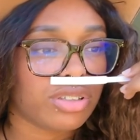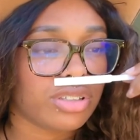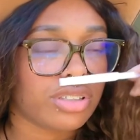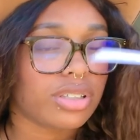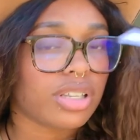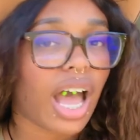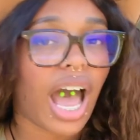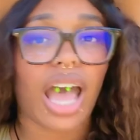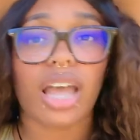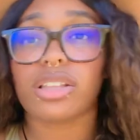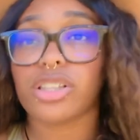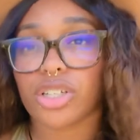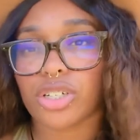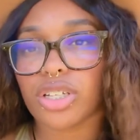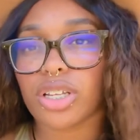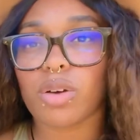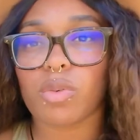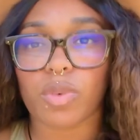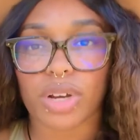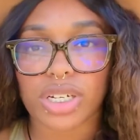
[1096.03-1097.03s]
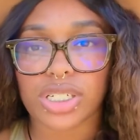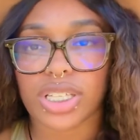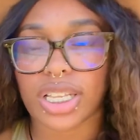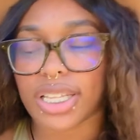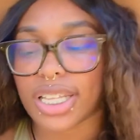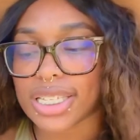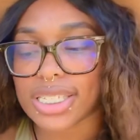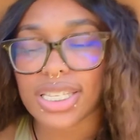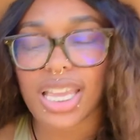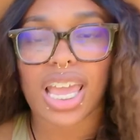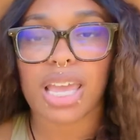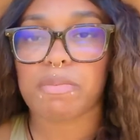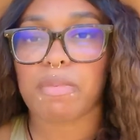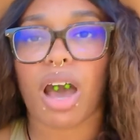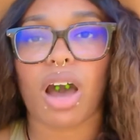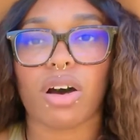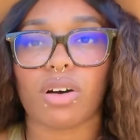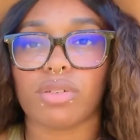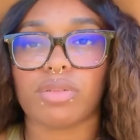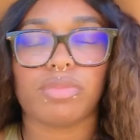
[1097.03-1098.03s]
I literally wish that this came
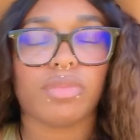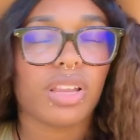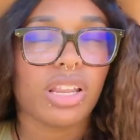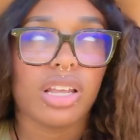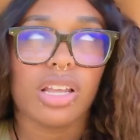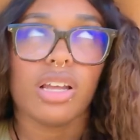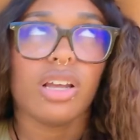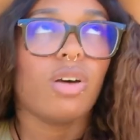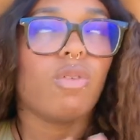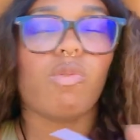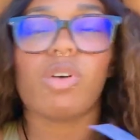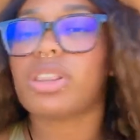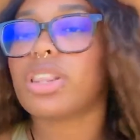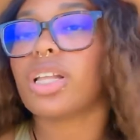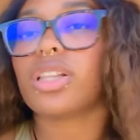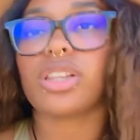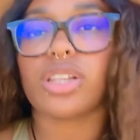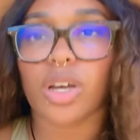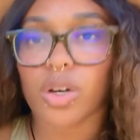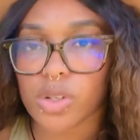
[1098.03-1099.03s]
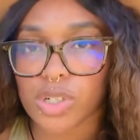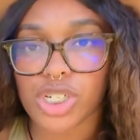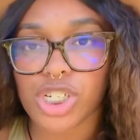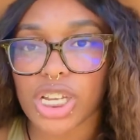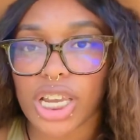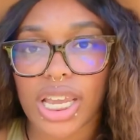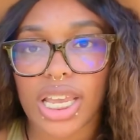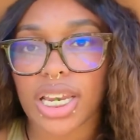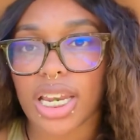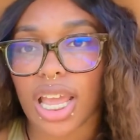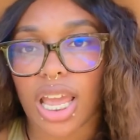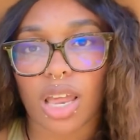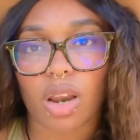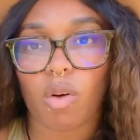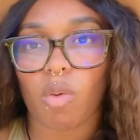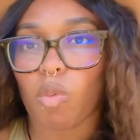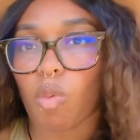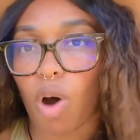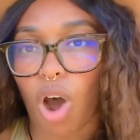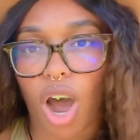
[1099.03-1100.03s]
out with a lotion and a
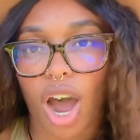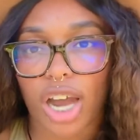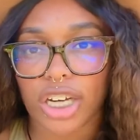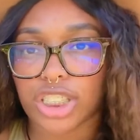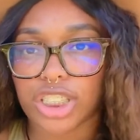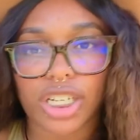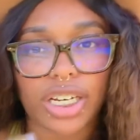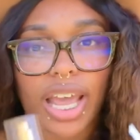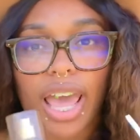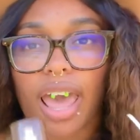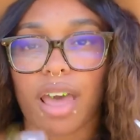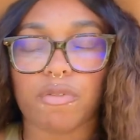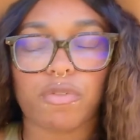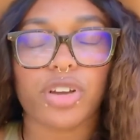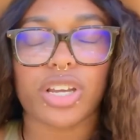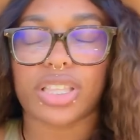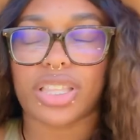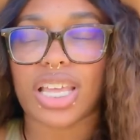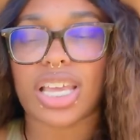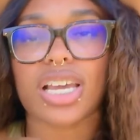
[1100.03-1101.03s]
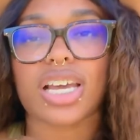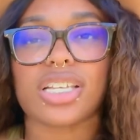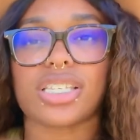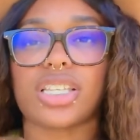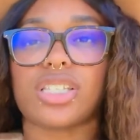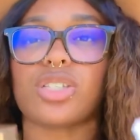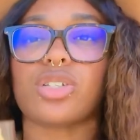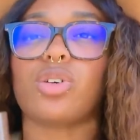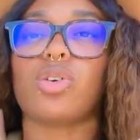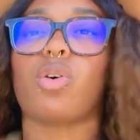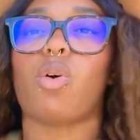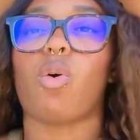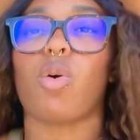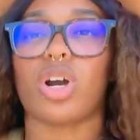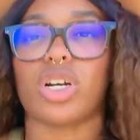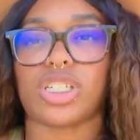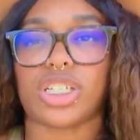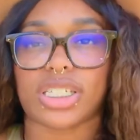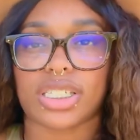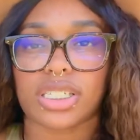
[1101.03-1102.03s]
wash and everything, because it's
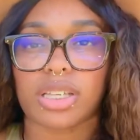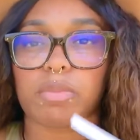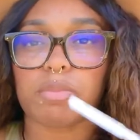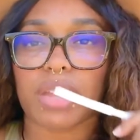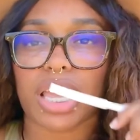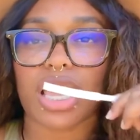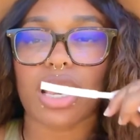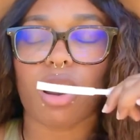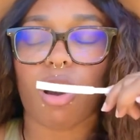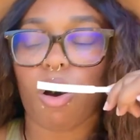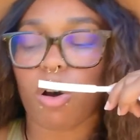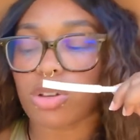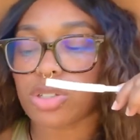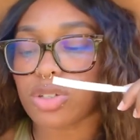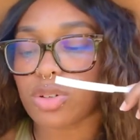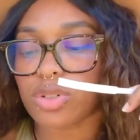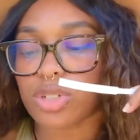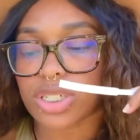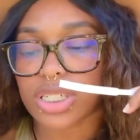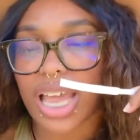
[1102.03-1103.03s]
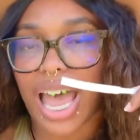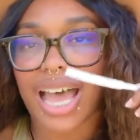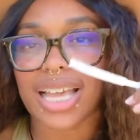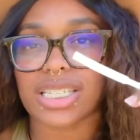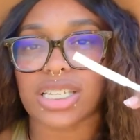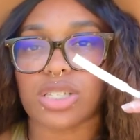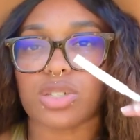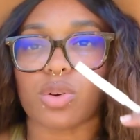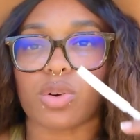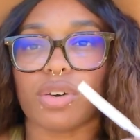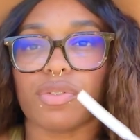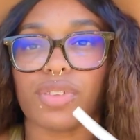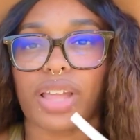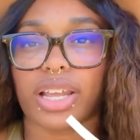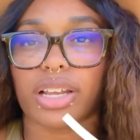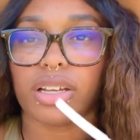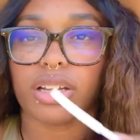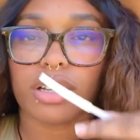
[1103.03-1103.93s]
gorgeous. To me, it also just has a sort of like